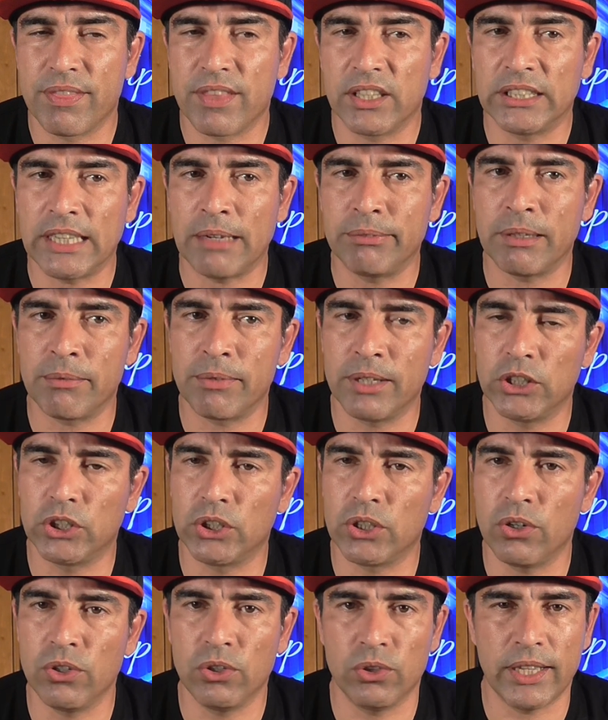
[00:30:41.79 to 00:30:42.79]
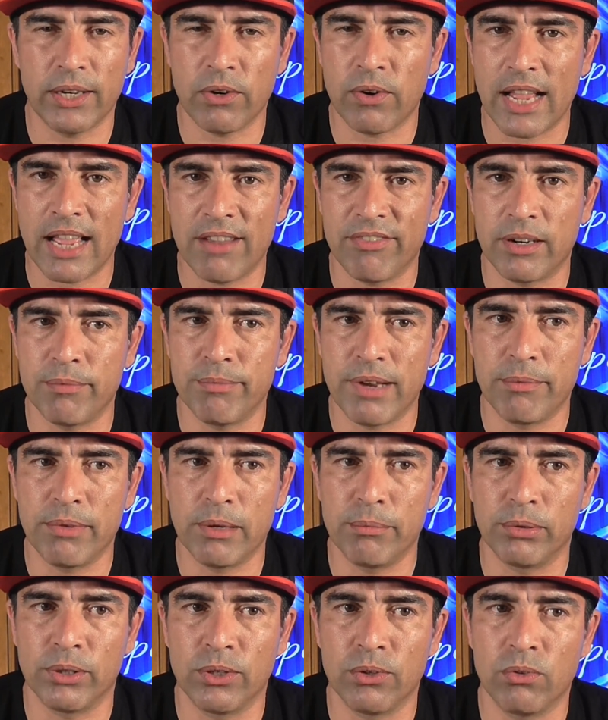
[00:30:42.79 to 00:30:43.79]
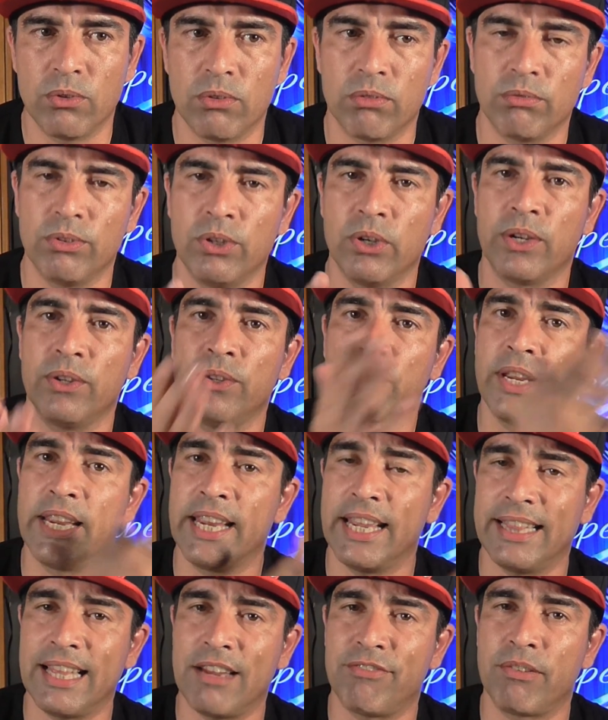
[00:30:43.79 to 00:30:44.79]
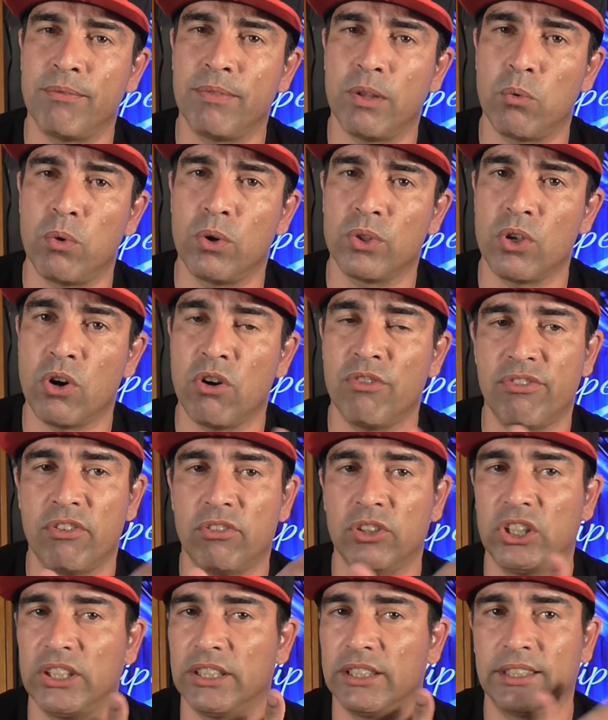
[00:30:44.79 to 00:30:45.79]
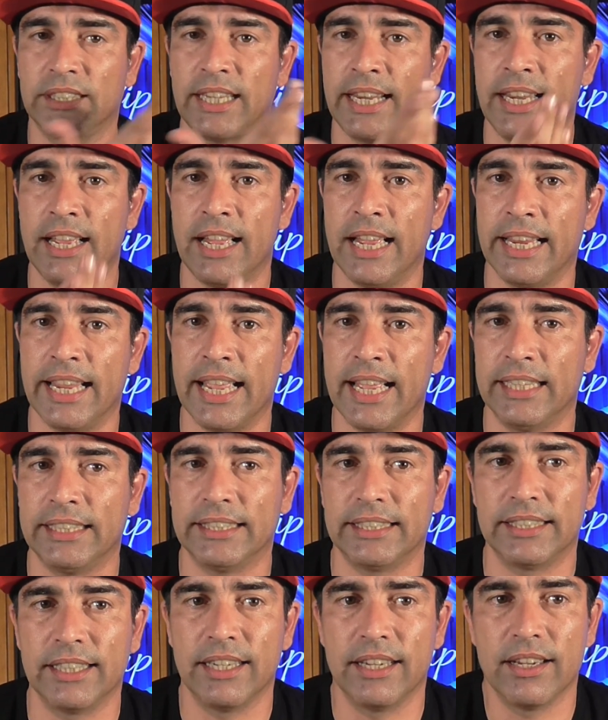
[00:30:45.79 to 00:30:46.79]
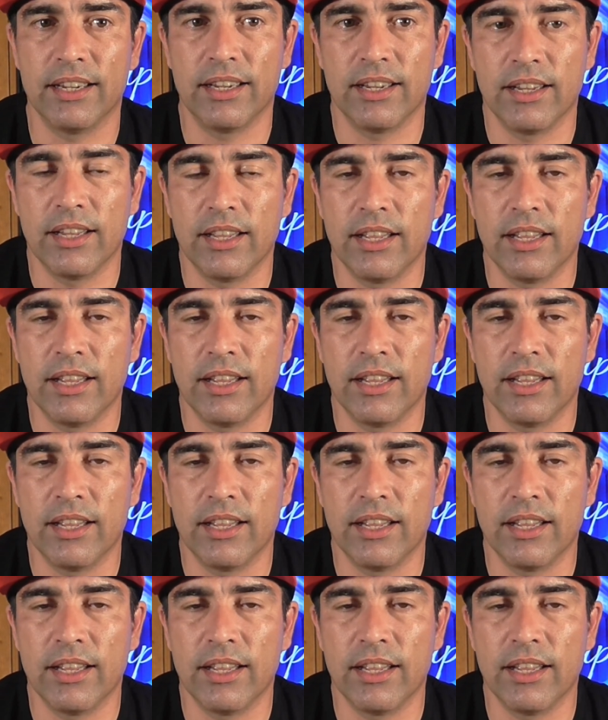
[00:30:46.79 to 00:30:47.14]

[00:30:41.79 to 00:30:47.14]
But the shops I'm going to show you, they don't have it in baby blue. You can get that from the Wotofo site, I guess.